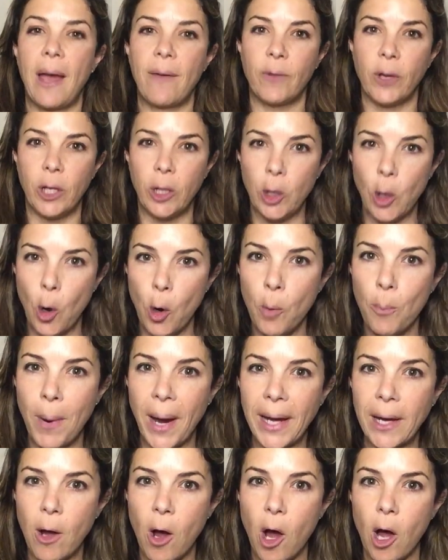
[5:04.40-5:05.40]
have a low
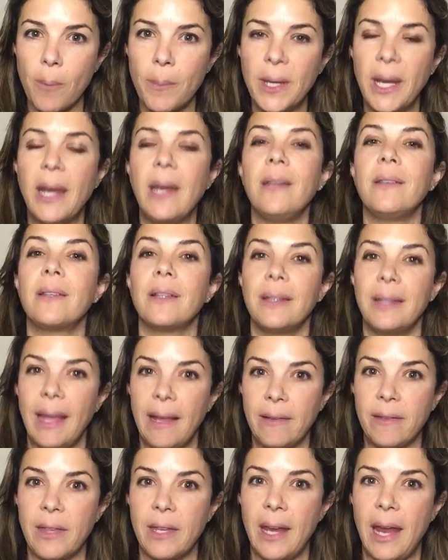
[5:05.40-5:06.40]
bicarbonate,
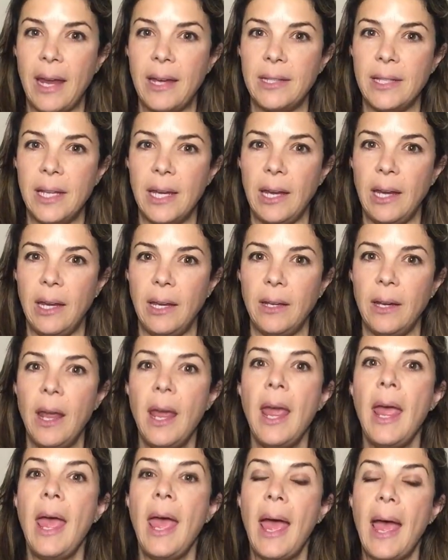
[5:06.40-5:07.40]
less than 18,
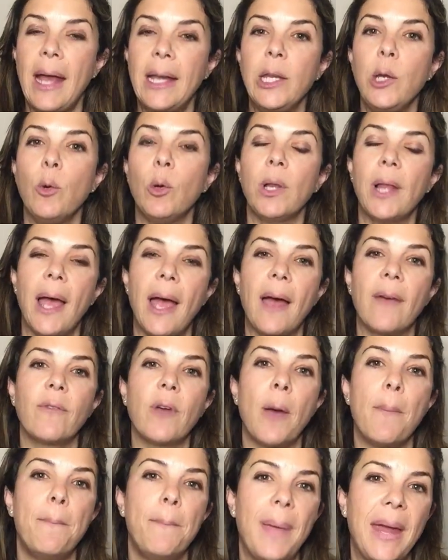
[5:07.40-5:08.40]
and you will have
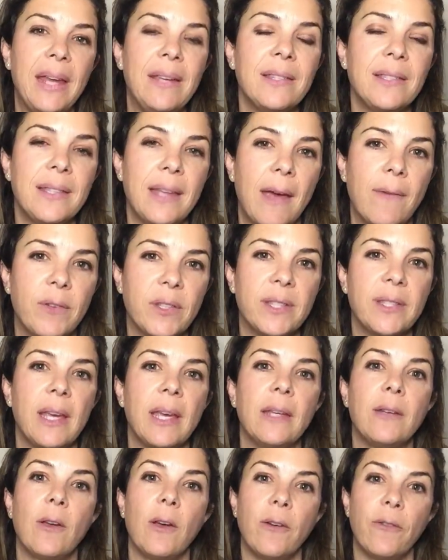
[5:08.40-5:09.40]
a base
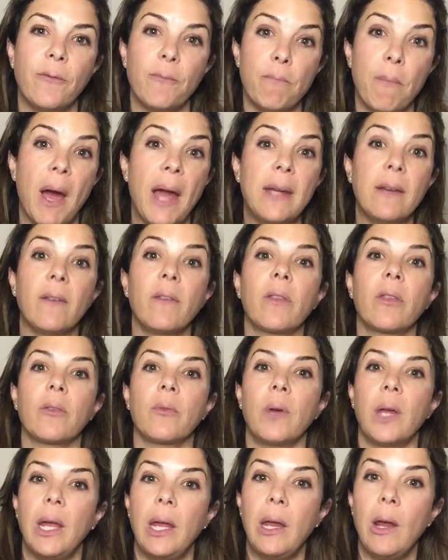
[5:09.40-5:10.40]
deficit of minus
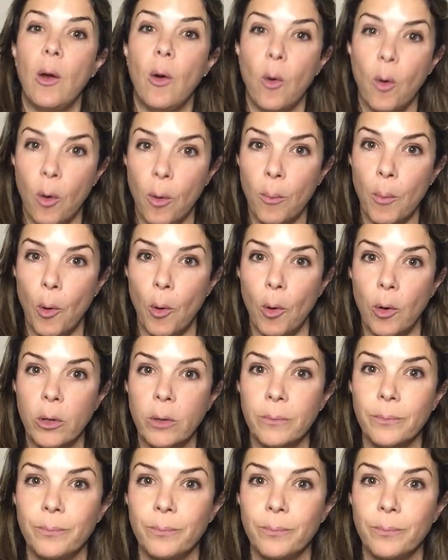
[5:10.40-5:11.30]
3 or more.